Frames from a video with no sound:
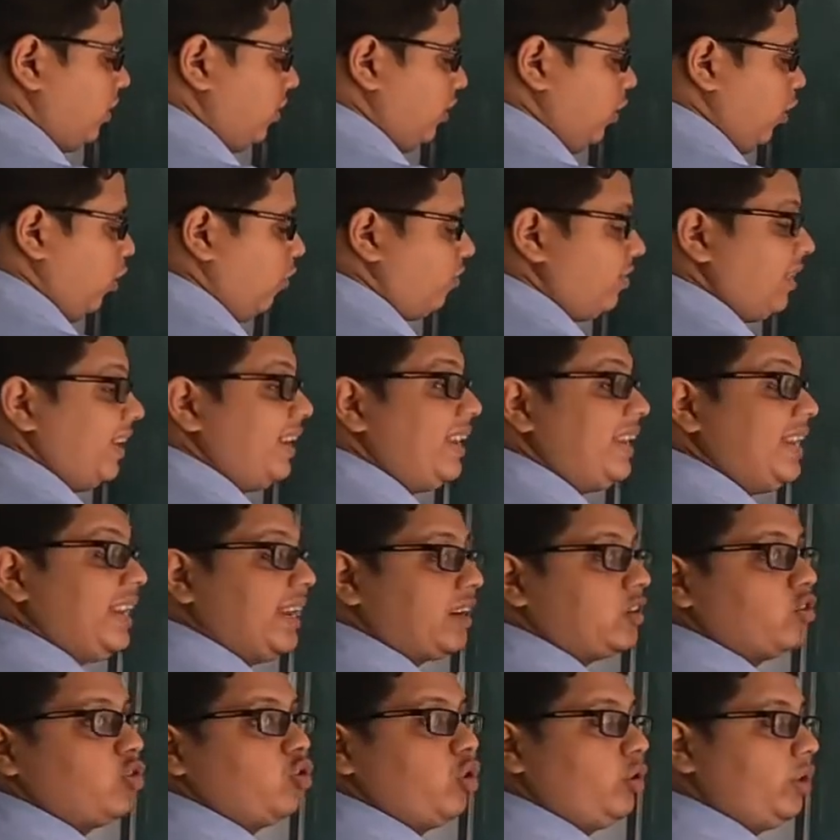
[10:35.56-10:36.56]
of the
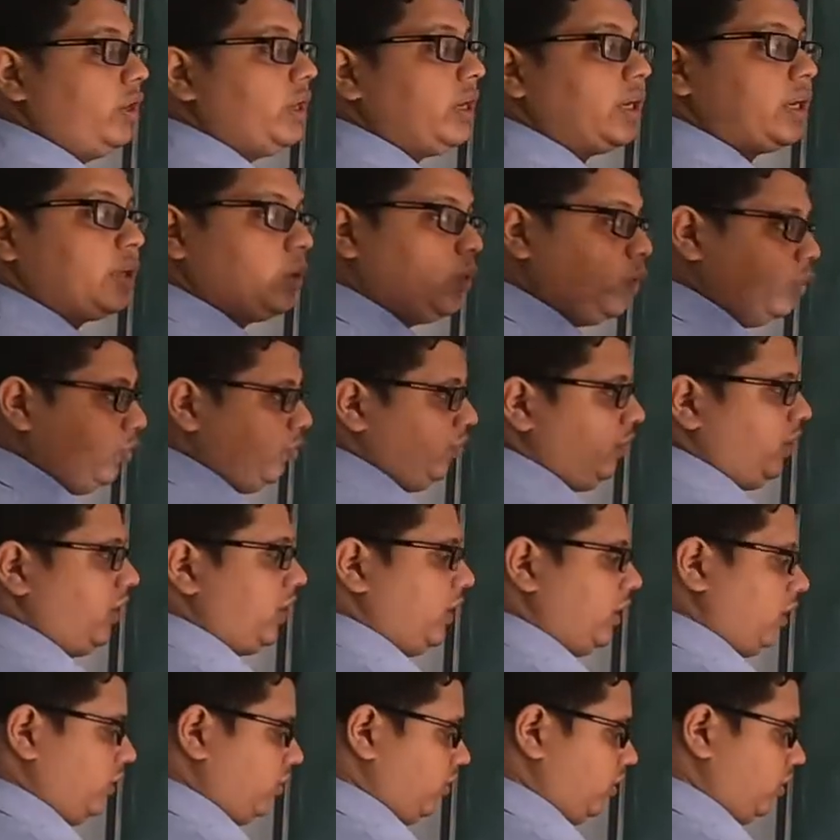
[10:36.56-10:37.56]
electronic
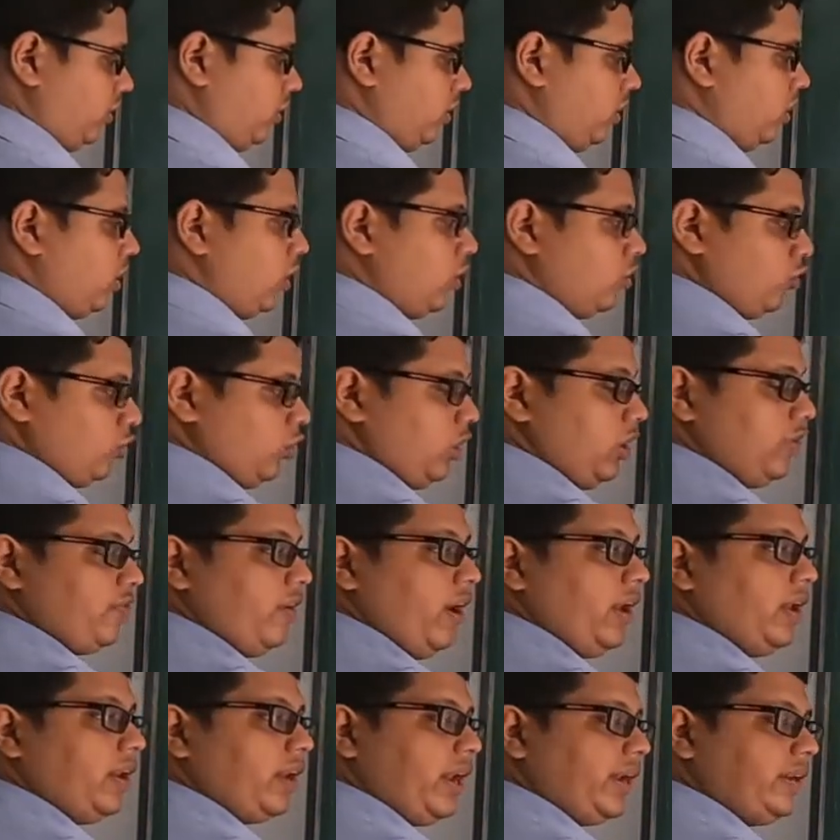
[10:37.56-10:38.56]
configuration. So if
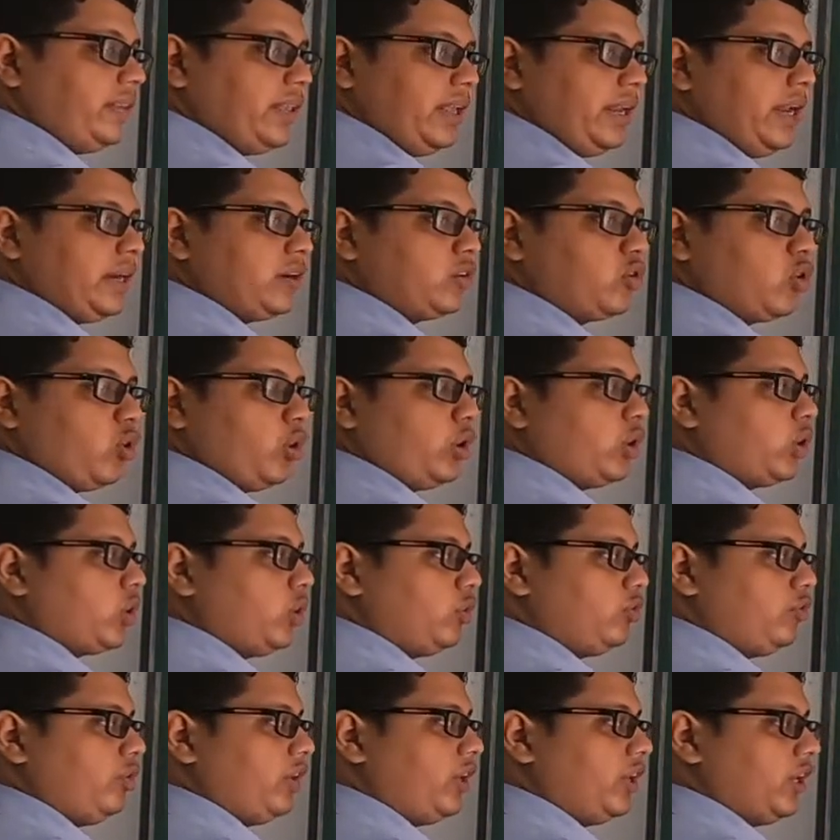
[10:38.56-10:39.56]
I write the electronic
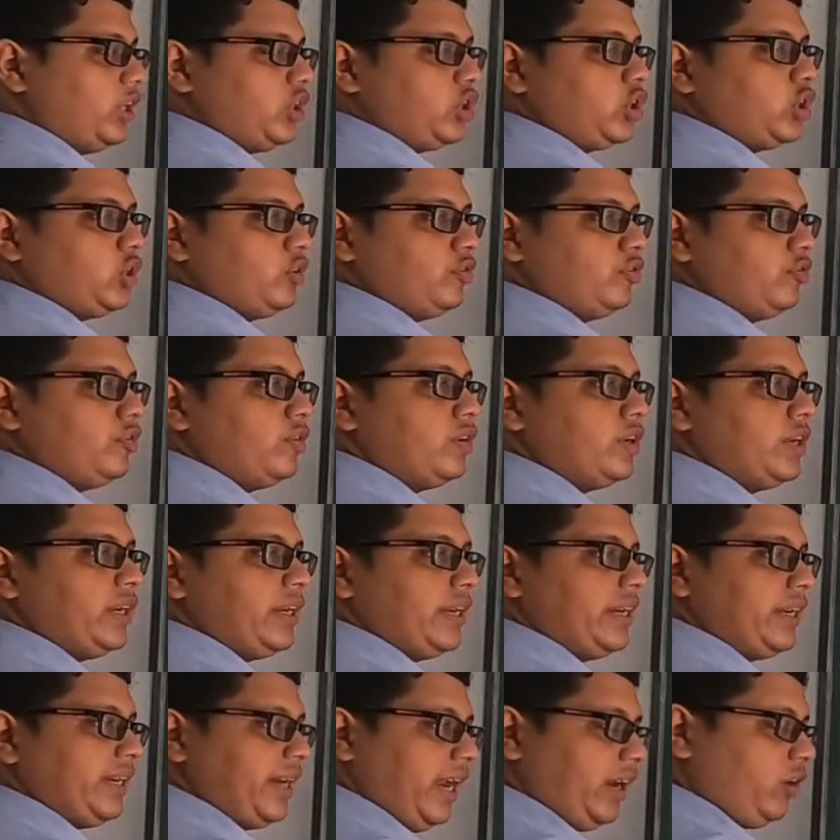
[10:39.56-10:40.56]
configuration of
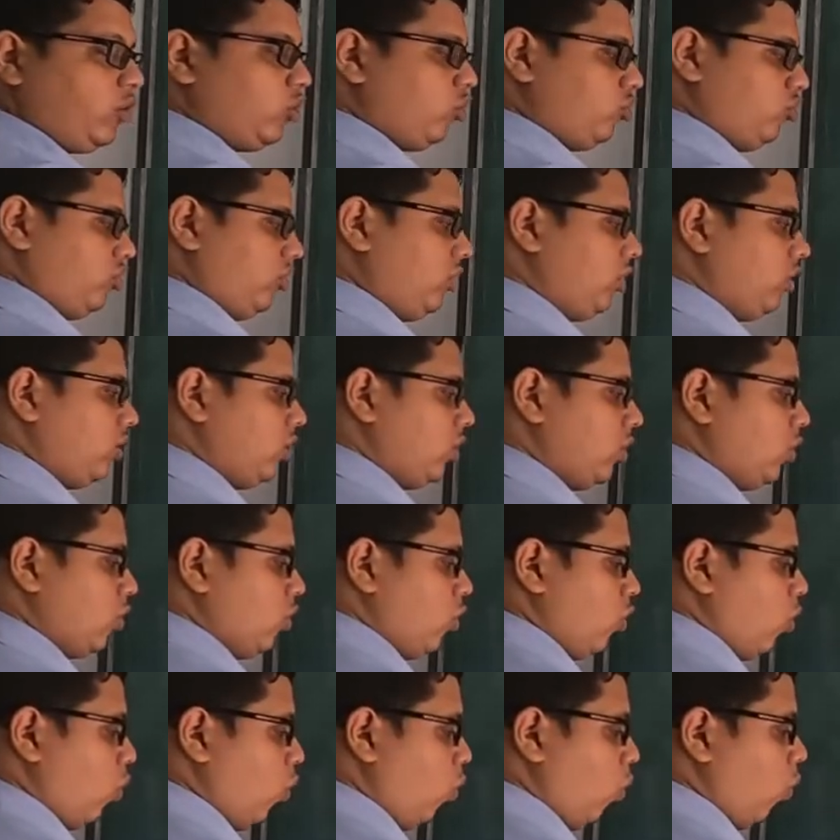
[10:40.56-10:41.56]
nitrogen,
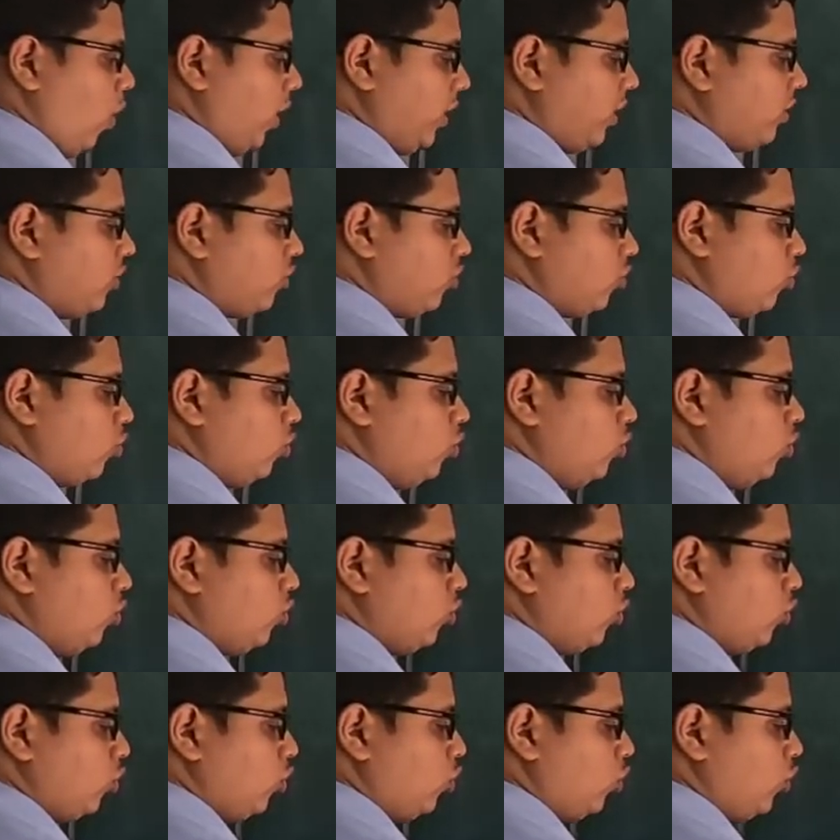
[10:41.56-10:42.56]
1s2,
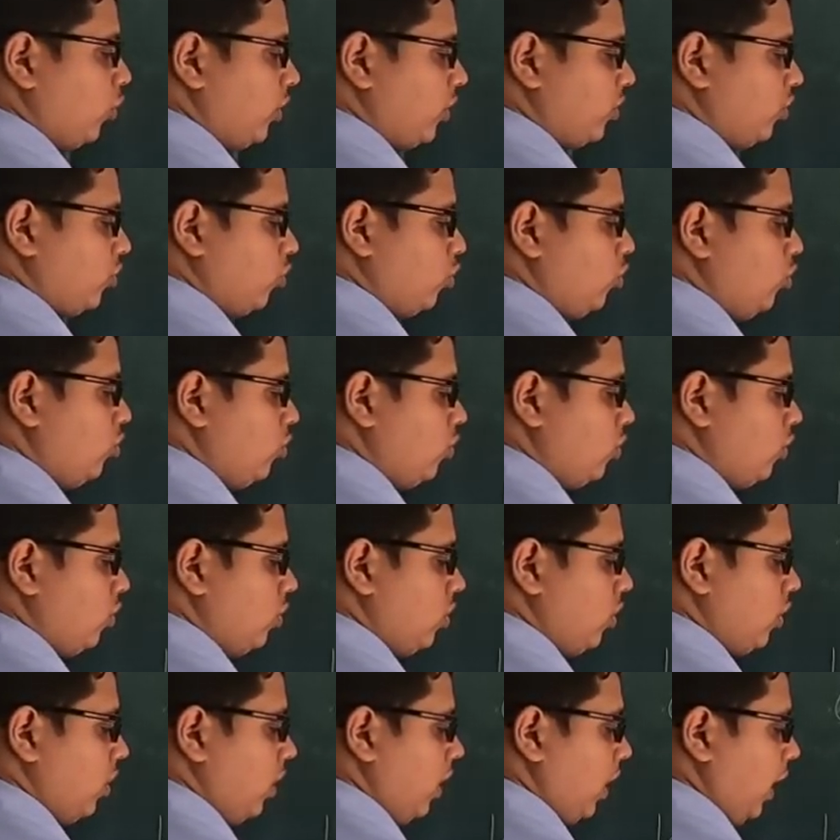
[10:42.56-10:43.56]
2s2,
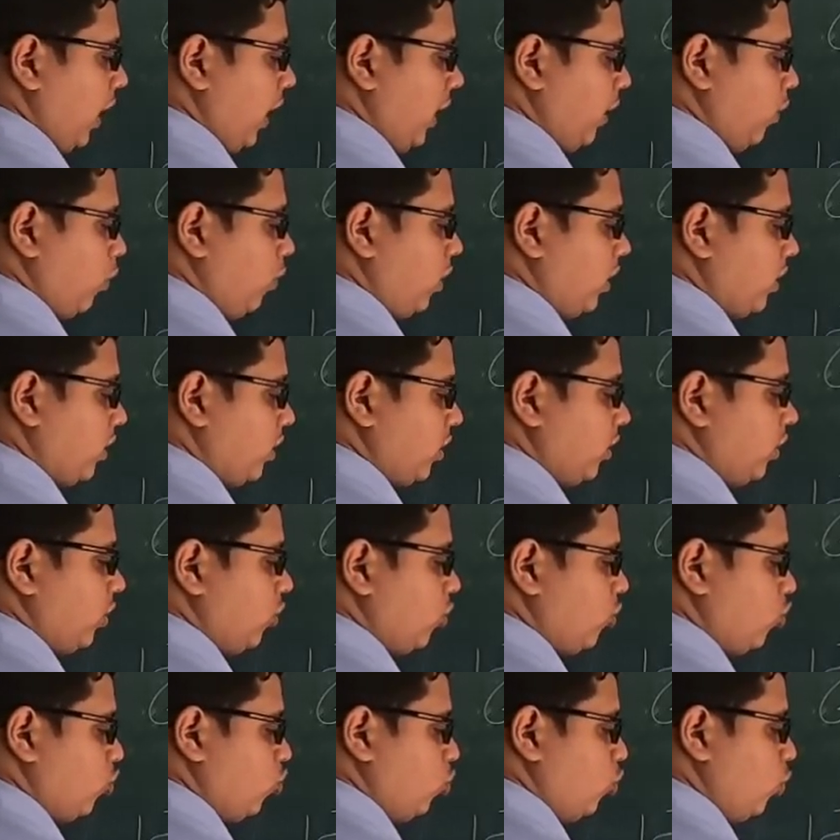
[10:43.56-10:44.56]
and what?
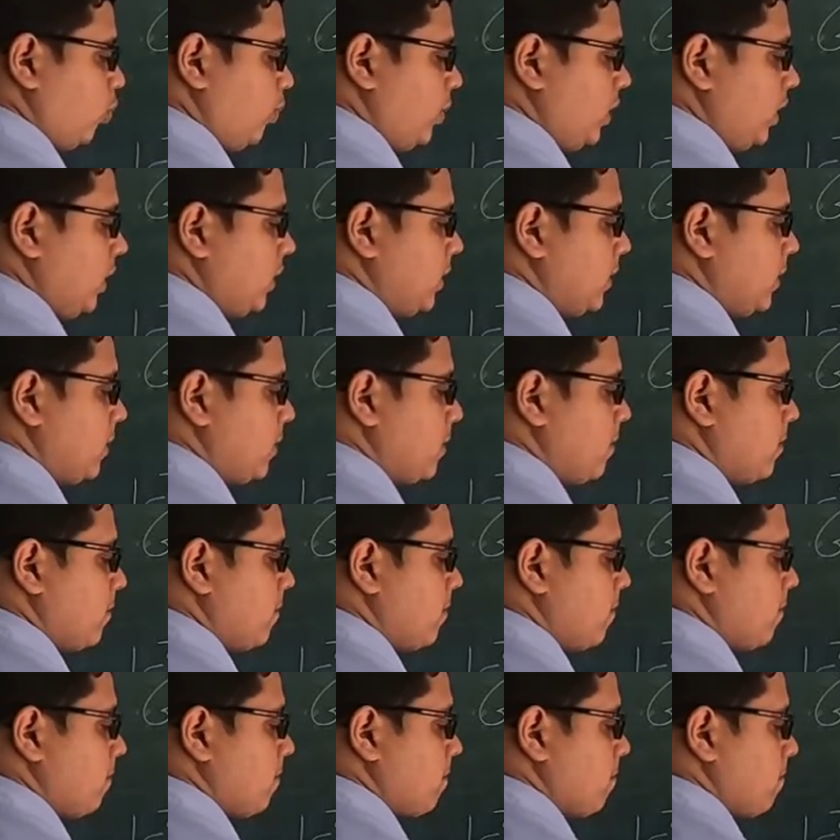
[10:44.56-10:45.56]

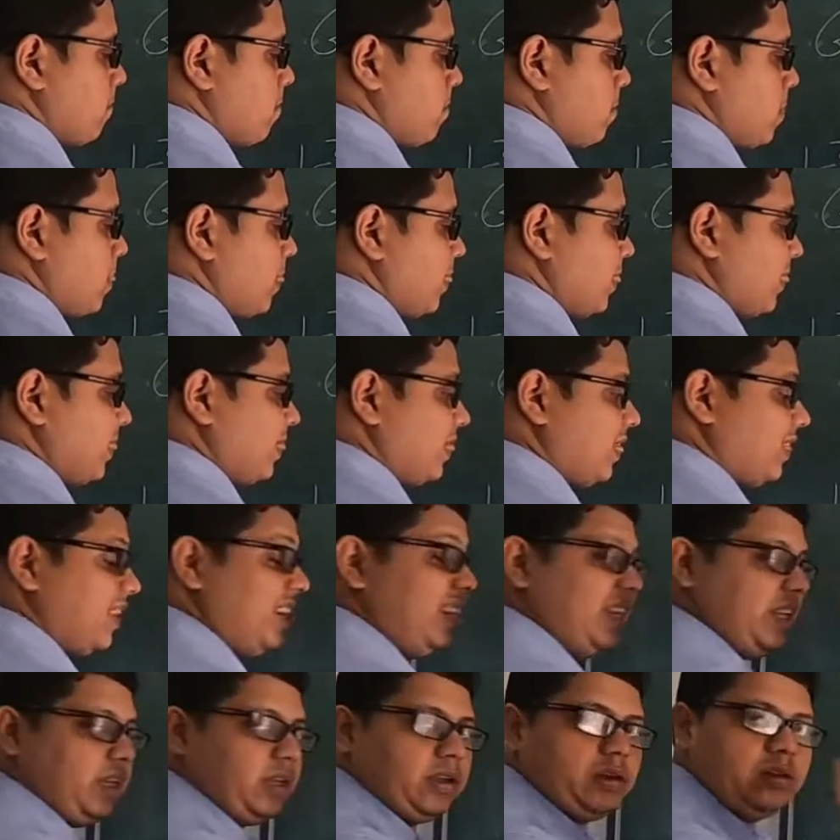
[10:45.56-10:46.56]

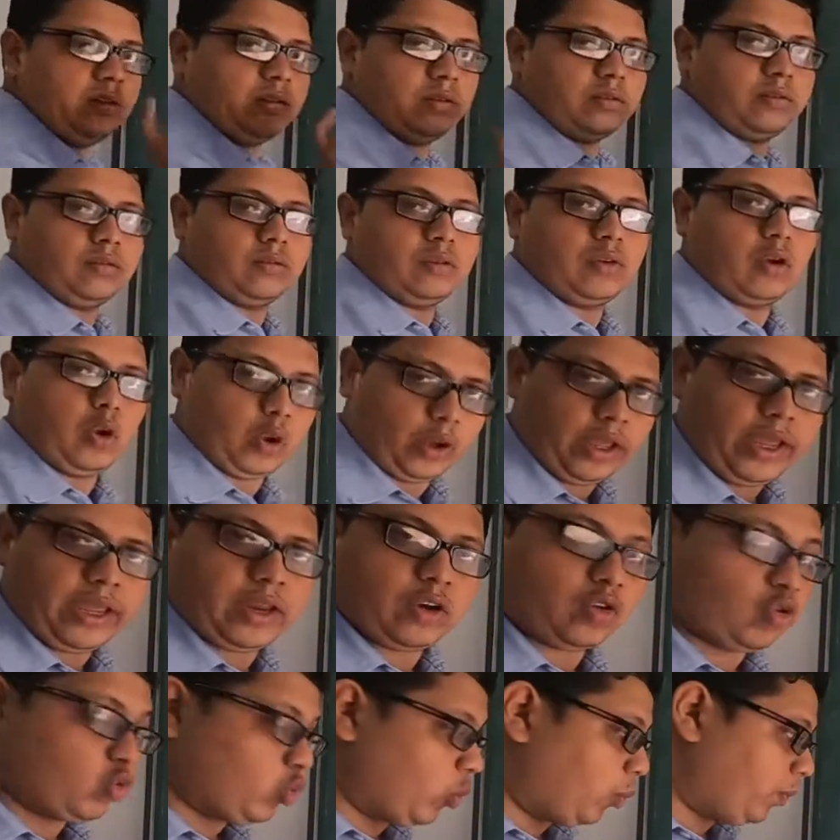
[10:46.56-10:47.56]
2p3.
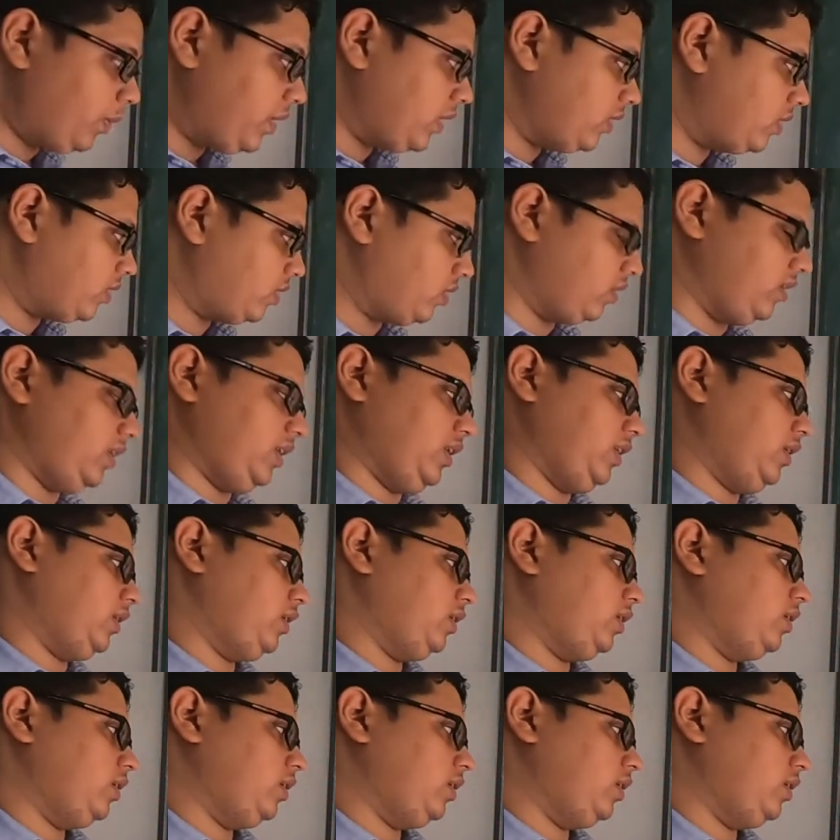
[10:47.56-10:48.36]
Okay, 2p3.